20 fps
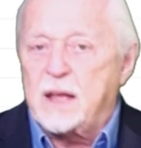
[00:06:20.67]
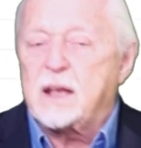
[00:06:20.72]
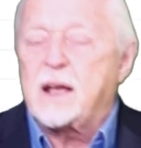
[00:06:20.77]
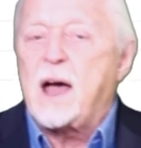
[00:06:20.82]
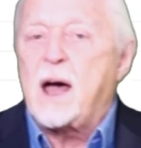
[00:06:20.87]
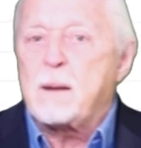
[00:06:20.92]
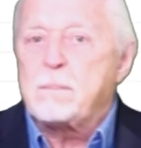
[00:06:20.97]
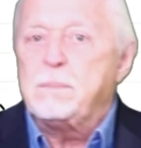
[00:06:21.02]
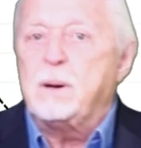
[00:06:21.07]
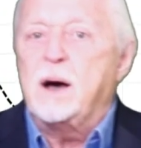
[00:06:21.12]
You
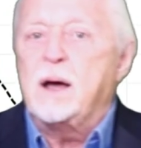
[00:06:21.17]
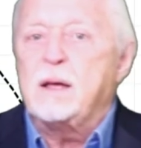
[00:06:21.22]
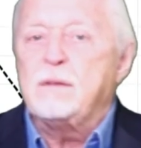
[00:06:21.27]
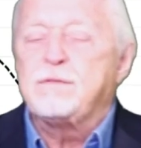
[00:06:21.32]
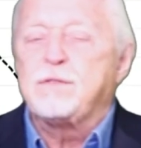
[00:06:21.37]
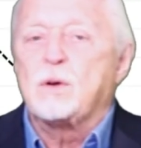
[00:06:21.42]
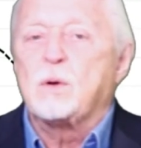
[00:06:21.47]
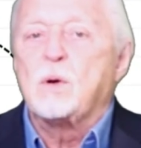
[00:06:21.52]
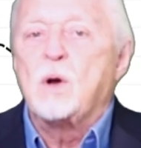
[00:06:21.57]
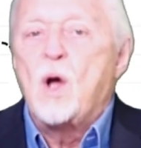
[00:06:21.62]
got to play
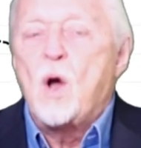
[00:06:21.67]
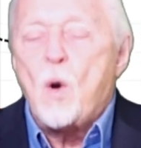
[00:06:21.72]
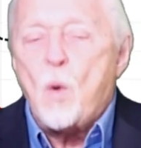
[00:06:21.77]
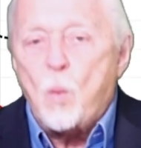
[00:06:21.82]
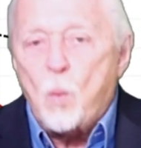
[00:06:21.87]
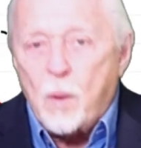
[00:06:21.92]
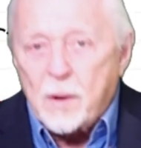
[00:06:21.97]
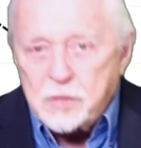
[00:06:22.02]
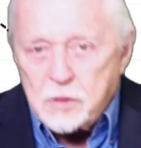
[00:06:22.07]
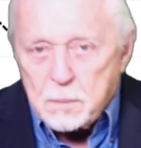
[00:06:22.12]
for
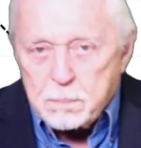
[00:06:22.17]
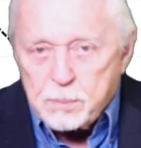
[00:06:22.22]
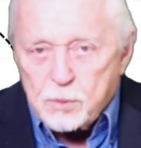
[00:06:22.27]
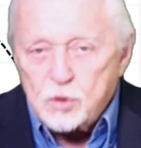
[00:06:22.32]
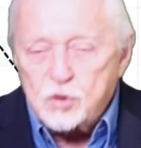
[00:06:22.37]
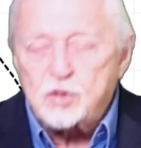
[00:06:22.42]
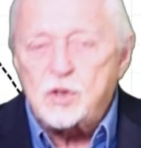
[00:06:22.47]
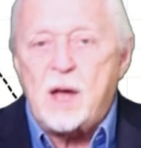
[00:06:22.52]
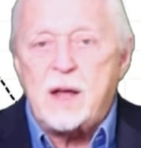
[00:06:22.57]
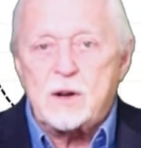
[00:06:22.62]
what the
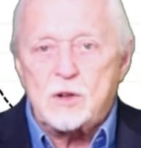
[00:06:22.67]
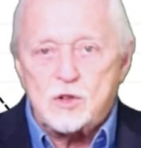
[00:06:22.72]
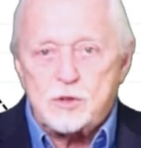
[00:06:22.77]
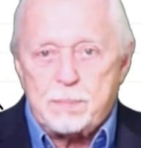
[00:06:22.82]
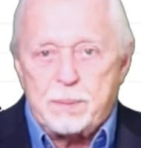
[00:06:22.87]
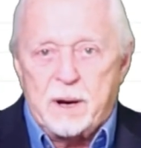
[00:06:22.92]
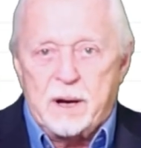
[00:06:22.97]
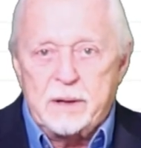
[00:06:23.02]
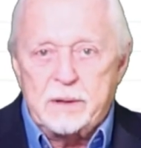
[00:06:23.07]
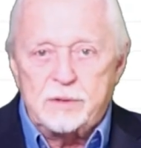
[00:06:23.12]
percentage
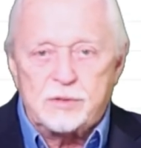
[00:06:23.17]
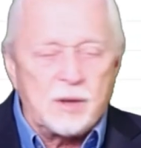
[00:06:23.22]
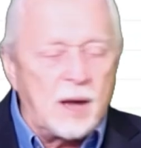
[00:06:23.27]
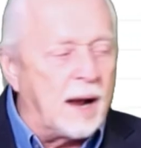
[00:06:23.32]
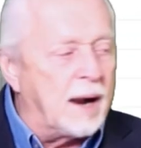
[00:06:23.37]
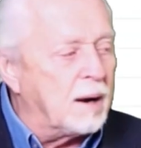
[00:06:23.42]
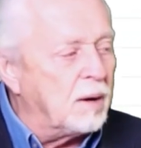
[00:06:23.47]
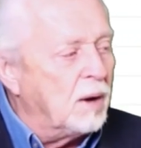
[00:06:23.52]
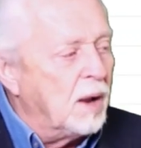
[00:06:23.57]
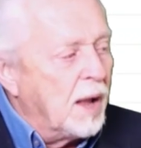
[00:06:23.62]
plays
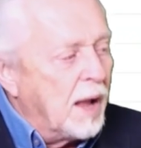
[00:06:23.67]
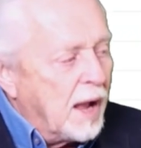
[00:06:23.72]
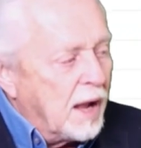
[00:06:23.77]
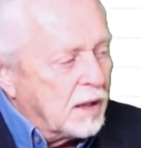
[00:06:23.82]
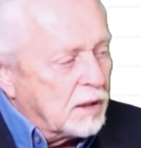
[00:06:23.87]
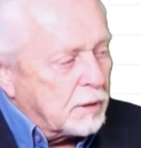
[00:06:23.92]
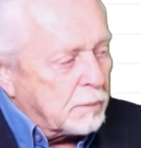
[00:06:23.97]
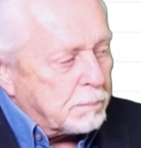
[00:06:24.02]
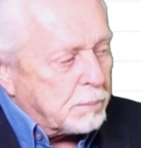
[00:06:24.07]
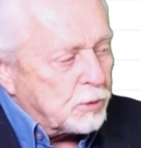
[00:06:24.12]
are,
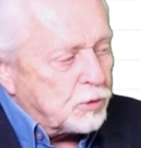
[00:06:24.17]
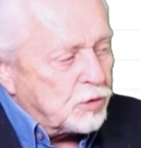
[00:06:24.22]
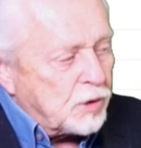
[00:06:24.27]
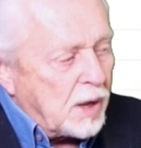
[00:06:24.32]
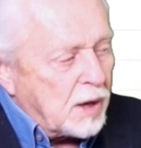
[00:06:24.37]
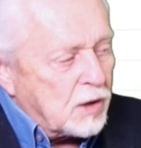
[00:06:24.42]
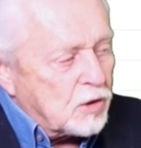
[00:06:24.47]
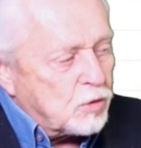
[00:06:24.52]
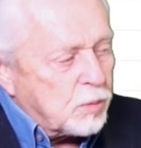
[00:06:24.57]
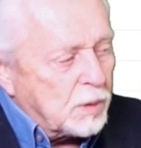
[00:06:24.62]
and the
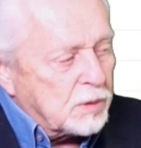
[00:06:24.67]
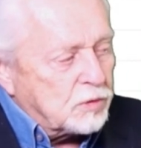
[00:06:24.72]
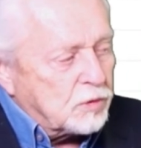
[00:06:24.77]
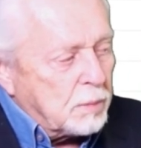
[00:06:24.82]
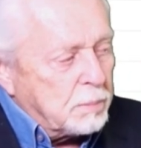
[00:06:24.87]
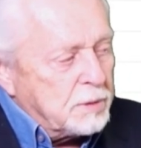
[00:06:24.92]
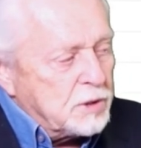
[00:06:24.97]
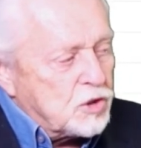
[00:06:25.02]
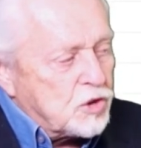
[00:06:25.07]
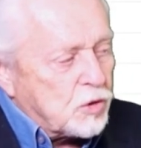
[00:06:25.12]
percentage was to
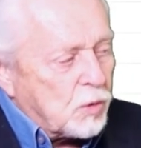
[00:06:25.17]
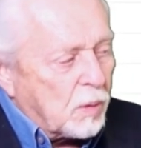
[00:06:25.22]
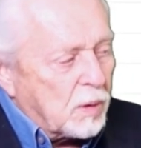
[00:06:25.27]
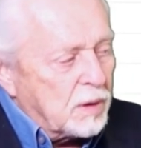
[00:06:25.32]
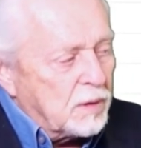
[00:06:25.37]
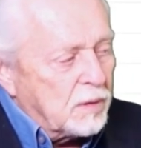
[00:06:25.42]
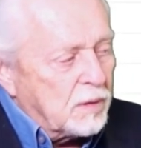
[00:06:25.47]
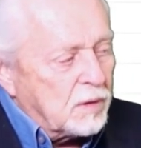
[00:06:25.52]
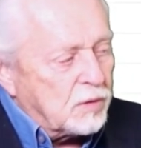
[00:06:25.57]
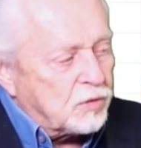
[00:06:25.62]
be
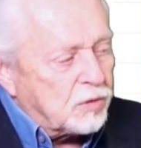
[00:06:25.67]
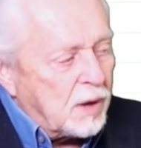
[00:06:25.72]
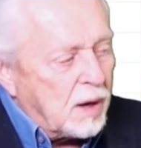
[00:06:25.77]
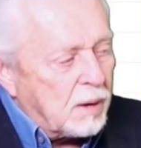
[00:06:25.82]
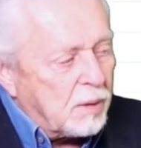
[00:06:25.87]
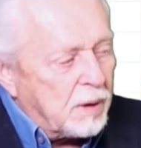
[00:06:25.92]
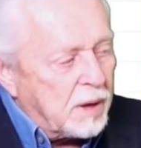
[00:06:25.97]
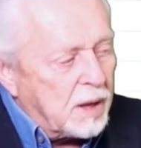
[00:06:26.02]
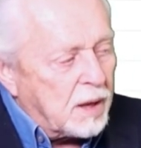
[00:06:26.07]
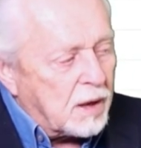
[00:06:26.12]
short in this
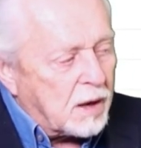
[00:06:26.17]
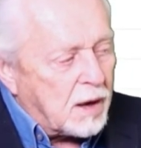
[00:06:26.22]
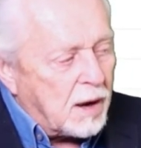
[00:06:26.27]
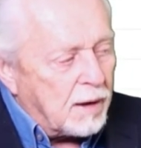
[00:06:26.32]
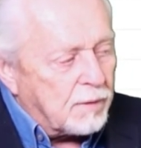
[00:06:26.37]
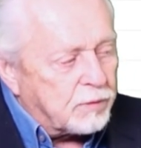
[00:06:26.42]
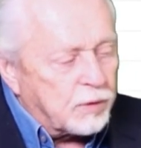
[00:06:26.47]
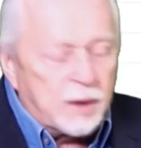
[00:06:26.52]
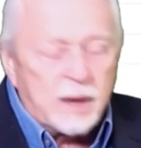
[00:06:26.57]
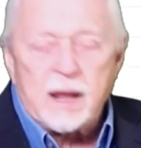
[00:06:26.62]
area,
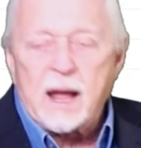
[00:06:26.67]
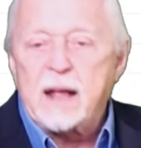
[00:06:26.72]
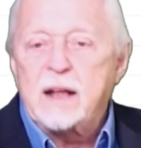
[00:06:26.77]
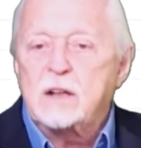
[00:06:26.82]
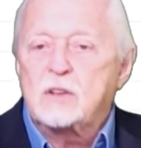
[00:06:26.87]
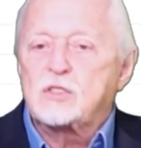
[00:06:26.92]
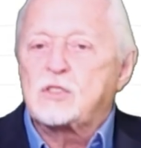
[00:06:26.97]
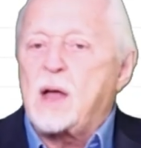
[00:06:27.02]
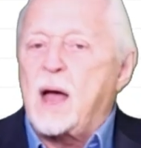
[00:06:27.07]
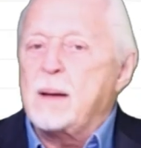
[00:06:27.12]
covering
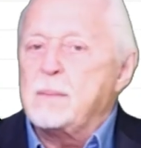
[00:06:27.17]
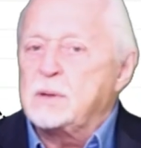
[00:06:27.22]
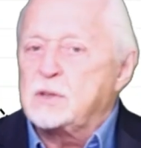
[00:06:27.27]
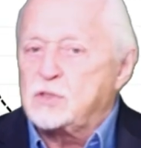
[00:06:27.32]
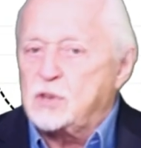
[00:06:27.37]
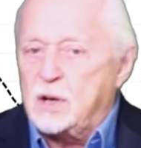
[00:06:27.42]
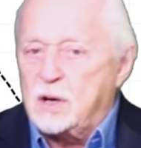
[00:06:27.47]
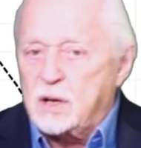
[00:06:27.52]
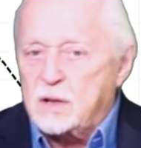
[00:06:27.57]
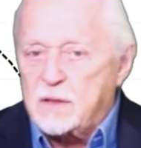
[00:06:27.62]
each time
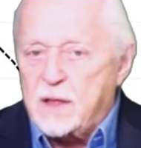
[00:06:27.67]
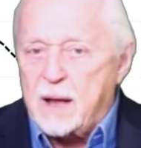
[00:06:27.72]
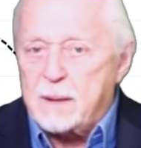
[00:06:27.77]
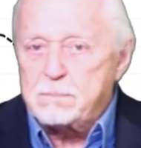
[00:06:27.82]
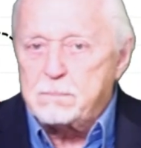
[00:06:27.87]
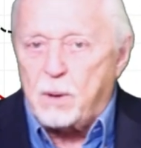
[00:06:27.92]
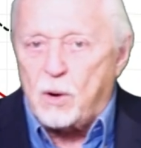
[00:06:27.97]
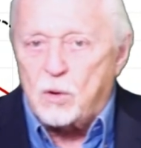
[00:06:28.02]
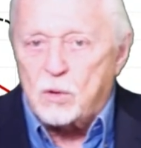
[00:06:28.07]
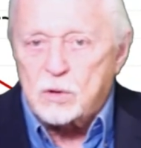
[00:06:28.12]
it's hitting
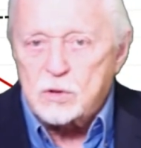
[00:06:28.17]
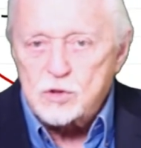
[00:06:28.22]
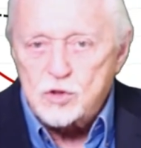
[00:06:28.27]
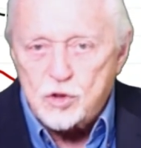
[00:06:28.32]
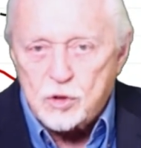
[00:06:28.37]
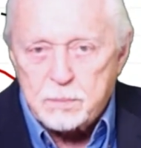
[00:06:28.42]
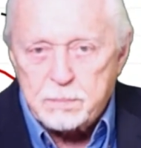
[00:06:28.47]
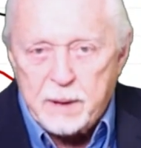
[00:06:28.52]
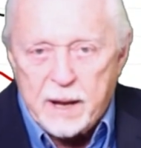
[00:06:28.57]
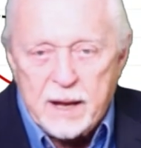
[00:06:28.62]
that
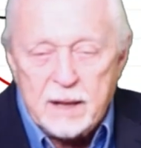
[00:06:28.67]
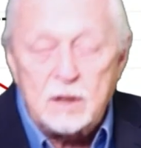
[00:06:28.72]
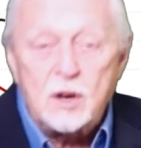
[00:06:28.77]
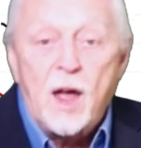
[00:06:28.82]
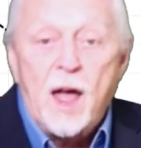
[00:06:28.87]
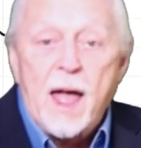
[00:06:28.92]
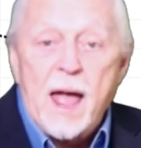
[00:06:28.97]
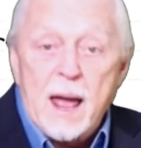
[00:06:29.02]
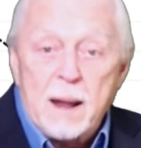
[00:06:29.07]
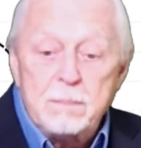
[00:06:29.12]
Bollinger Band
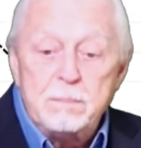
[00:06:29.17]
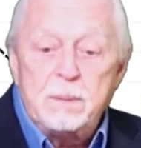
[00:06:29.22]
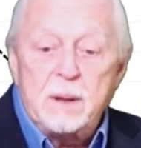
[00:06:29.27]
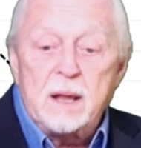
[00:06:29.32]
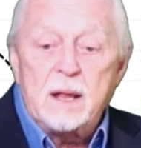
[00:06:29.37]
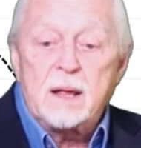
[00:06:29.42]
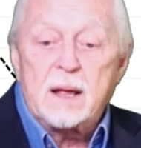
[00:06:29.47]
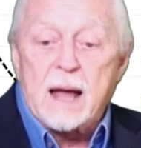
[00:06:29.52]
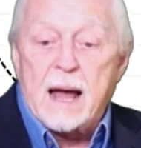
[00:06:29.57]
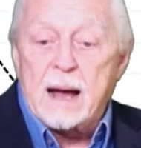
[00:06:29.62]
and
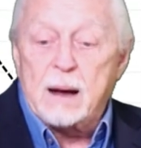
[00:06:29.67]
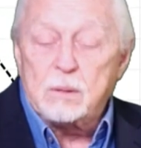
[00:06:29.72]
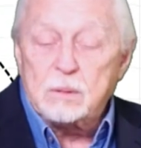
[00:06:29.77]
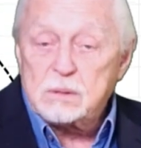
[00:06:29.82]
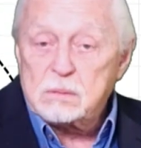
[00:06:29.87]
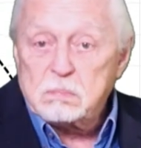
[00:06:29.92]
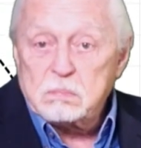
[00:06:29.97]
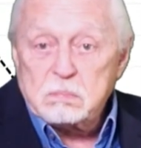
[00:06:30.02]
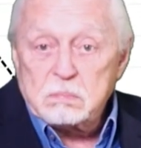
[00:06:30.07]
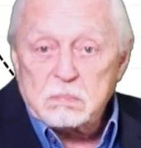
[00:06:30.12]
being
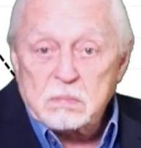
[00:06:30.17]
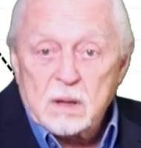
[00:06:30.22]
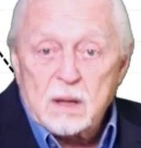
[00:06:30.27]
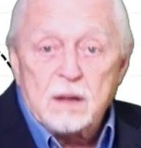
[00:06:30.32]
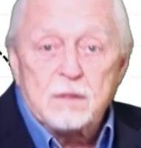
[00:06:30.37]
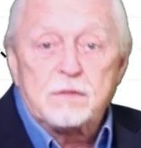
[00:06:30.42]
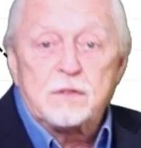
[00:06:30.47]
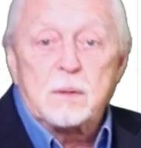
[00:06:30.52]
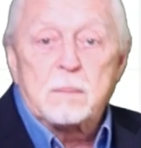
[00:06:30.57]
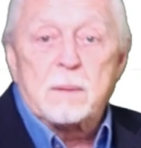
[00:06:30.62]
out
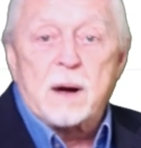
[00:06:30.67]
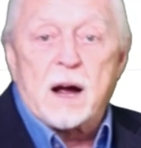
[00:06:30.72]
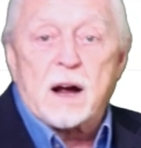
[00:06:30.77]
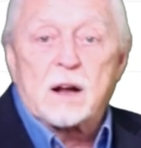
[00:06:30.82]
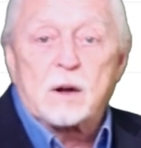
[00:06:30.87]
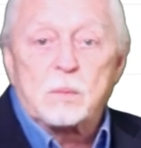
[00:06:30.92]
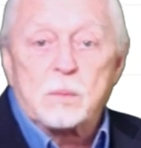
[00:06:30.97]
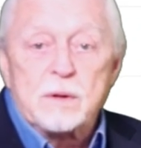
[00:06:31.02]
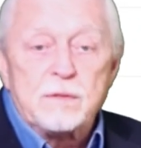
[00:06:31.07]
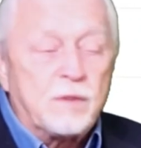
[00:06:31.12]
if the
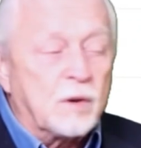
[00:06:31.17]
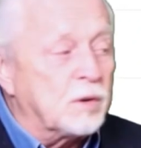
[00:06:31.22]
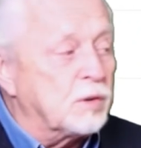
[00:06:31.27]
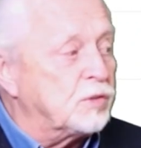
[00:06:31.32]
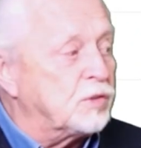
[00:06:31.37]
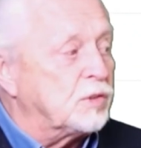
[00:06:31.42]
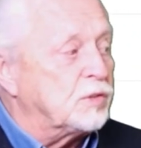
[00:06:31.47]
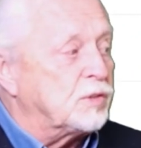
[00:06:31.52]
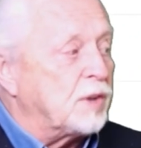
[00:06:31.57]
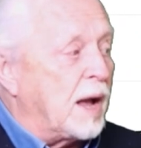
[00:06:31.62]
market
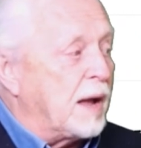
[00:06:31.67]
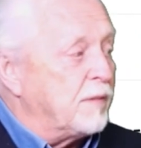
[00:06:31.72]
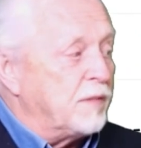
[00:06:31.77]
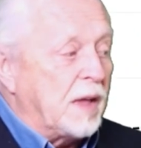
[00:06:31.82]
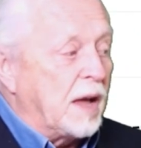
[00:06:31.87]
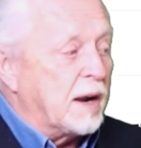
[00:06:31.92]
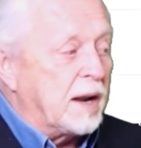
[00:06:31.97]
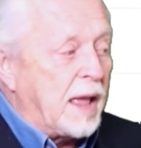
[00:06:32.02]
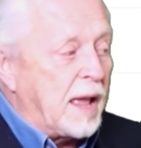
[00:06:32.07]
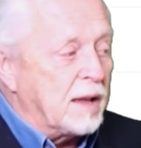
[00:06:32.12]
reverses on
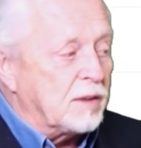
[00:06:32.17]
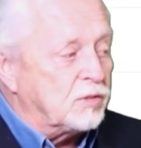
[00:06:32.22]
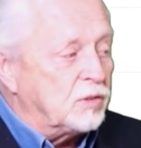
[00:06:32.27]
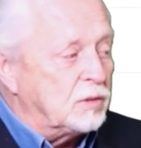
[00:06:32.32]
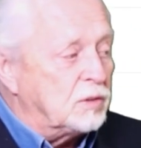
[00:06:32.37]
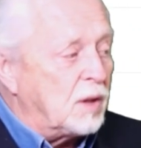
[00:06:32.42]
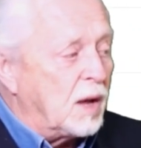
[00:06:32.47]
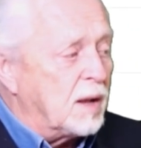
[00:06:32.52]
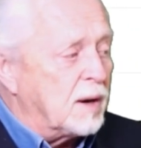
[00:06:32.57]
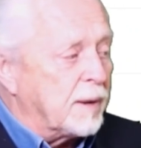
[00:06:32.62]
that.
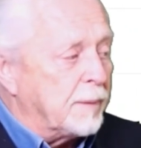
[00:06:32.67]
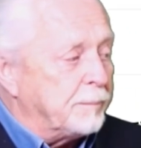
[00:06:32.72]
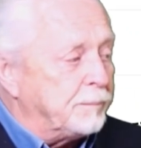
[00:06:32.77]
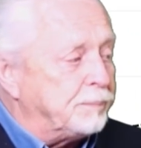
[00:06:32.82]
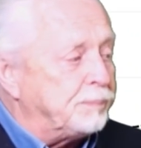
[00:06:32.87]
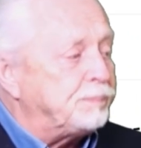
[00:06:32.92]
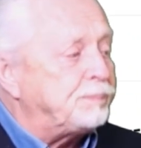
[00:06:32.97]
Hasn't done it.